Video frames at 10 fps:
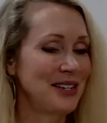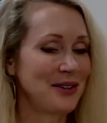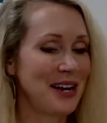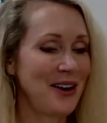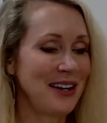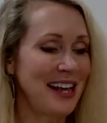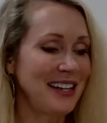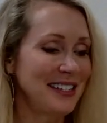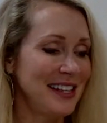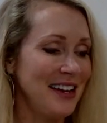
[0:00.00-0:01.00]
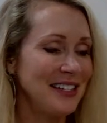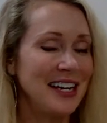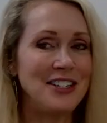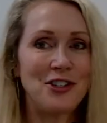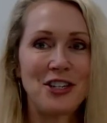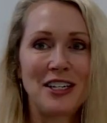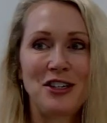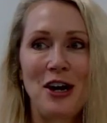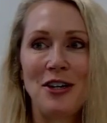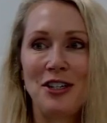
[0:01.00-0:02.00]
So Garrett, that was an interesting
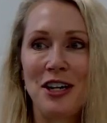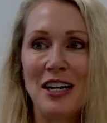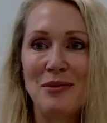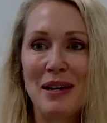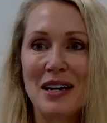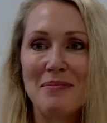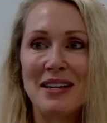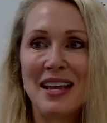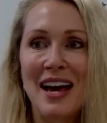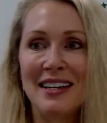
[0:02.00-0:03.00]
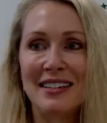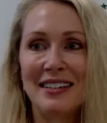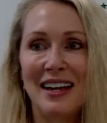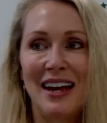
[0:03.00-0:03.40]
share. Did you guys pick up on that?